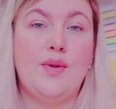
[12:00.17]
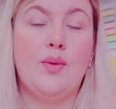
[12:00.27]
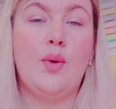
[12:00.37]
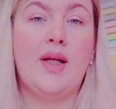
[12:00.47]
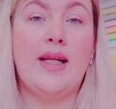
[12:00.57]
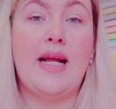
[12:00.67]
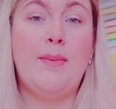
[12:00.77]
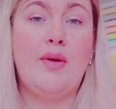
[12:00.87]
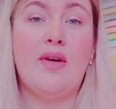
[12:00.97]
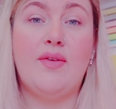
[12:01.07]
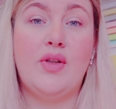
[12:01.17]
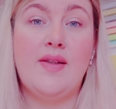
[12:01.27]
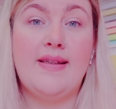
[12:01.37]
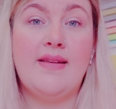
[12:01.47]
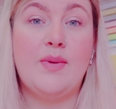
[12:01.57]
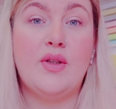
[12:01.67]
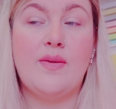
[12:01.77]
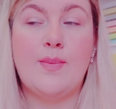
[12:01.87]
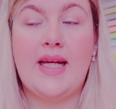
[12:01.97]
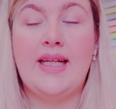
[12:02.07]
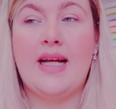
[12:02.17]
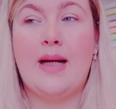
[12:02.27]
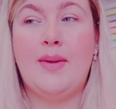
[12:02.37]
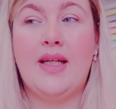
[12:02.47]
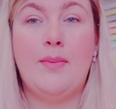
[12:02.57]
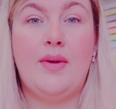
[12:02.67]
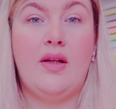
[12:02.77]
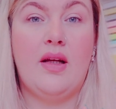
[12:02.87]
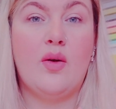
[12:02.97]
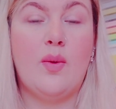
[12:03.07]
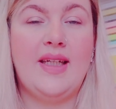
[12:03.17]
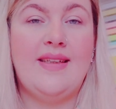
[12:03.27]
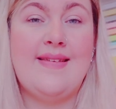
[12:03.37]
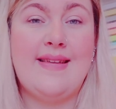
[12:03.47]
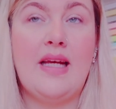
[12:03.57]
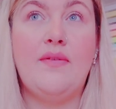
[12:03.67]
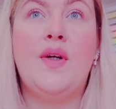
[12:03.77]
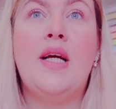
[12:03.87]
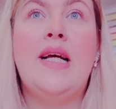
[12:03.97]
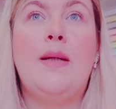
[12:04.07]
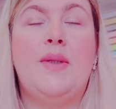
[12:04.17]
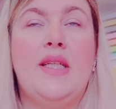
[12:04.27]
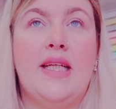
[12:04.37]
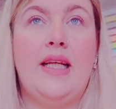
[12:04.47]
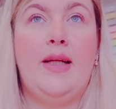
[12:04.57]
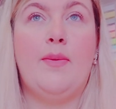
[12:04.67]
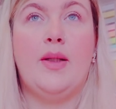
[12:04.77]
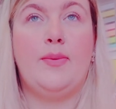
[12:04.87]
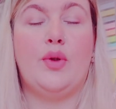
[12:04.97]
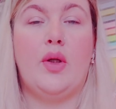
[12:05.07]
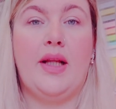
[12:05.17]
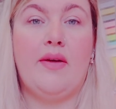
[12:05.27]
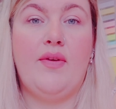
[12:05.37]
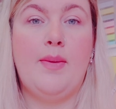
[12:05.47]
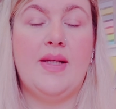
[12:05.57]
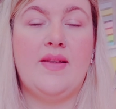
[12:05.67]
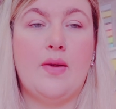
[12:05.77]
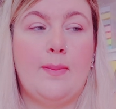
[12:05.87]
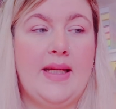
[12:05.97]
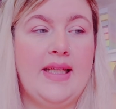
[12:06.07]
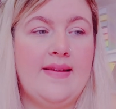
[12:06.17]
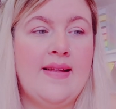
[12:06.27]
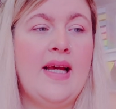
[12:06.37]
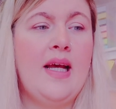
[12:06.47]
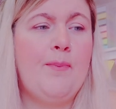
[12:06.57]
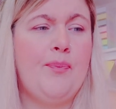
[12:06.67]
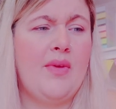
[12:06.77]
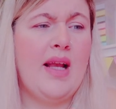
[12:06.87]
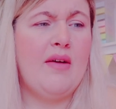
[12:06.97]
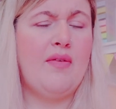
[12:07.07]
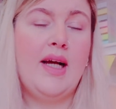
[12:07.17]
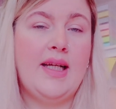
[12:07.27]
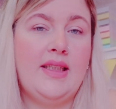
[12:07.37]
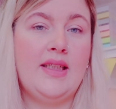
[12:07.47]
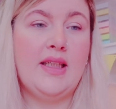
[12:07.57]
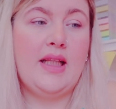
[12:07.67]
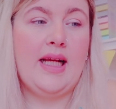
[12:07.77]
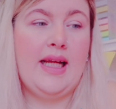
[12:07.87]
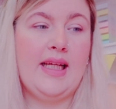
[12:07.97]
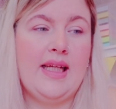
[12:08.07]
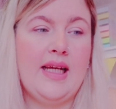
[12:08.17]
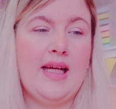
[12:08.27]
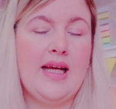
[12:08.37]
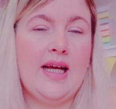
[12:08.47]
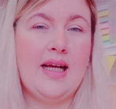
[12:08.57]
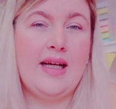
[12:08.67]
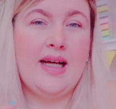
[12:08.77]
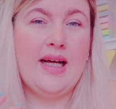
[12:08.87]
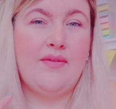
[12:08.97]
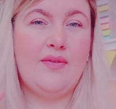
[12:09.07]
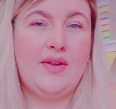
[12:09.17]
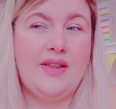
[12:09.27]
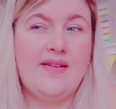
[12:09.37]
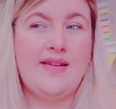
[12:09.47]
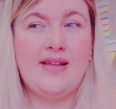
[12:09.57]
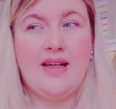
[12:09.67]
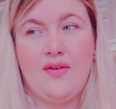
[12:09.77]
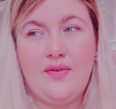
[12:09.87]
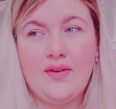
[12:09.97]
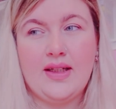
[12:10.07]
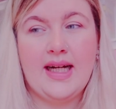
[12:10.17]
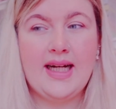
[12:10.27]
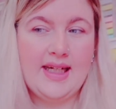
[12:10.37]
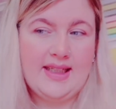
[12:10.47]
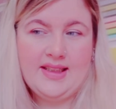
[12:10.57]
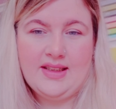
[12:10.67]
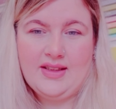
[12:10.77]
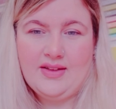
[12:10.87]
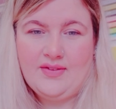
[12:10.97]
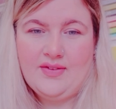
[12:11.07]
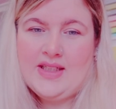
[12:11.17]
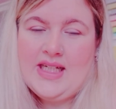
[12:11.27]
some quick anatomy references because my anatomy can be quite stiff, particularly when I'm drawing like females or males. I find like I have very stiff kind of